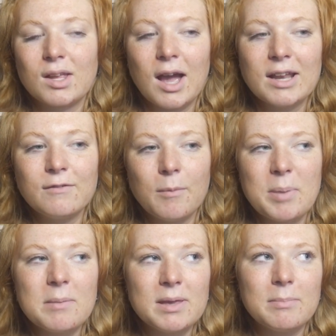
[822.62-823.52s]
kind of a
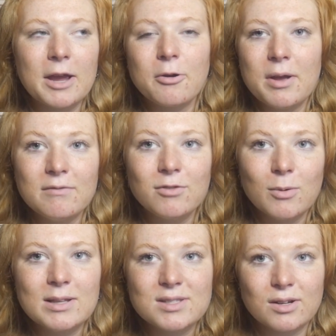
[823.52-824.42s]
baby micro
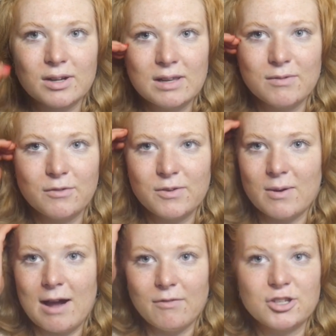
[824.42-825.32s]
influencer, even if you
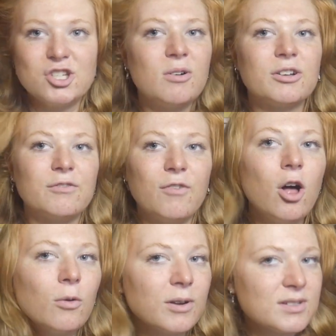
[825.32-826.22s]
have like 200
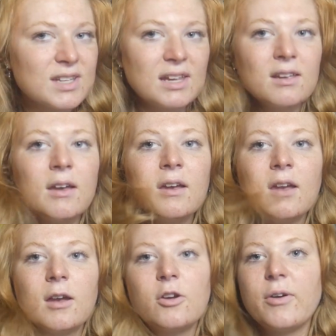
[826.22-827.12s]
followers, like,
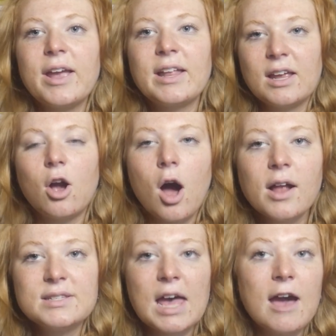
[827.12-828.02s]
creating
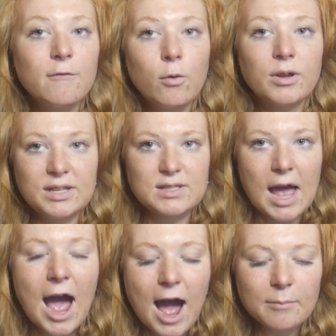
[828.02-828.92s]
content for these
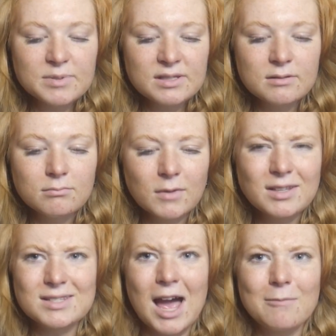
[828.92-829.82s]
apps, not
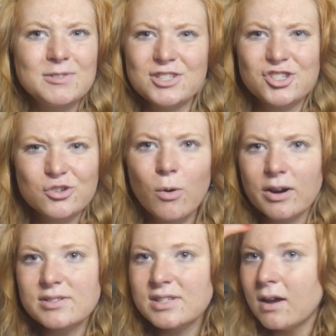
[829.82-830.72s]
these apps, these
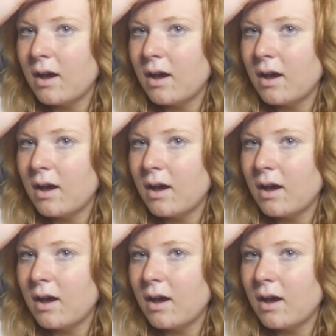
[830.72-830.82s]
stores.